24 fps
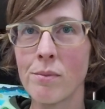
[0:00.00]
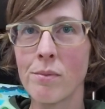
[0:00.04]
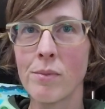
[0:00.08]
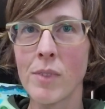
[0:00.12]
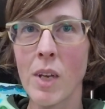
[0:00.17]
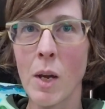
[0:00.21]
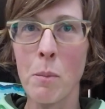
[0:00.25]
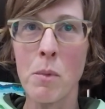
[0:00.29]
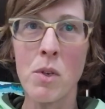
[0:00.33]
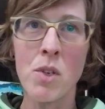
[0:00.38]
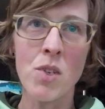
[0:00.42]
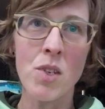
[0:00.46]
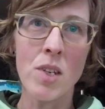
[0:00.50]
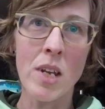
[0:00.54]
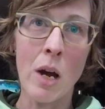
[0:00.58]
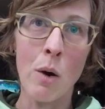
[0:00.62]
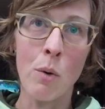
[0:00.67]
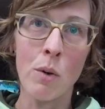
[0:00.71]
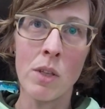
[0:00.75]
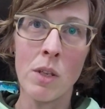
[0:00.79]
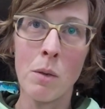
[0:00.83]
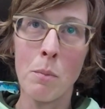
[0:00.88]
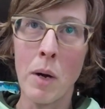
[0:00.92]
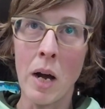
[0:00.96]
Emmy's now
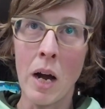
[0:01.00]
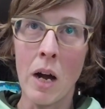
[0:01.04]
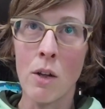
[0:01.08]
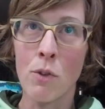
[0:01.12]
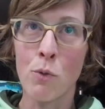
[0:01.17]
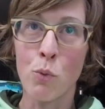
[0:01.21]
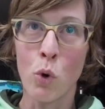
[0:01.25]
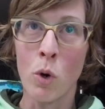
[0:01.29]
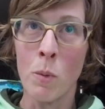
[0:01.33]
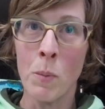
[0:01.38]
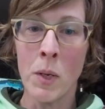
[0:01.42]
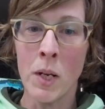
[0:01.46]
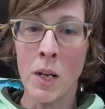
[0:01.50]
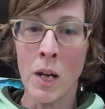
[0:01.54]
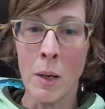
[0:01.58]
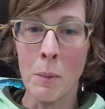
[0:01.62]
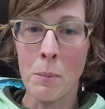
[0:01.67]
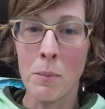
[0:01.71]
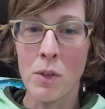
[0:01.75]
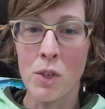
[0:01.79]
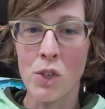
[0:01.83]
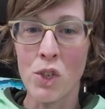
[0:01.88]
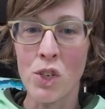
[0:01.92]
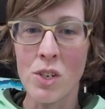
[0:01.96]
in the bath warming
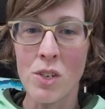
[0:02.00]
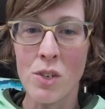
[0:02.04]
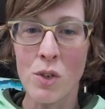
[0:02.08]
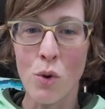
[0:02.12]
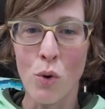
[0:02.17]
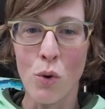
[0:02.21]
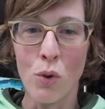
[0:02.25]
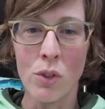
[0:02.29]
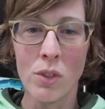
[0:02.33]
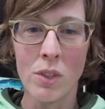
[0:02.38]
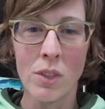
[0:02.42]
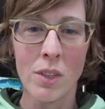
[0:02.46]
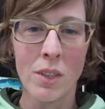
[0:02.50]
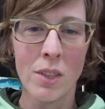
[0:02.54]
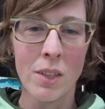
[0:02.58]
up because she's cold.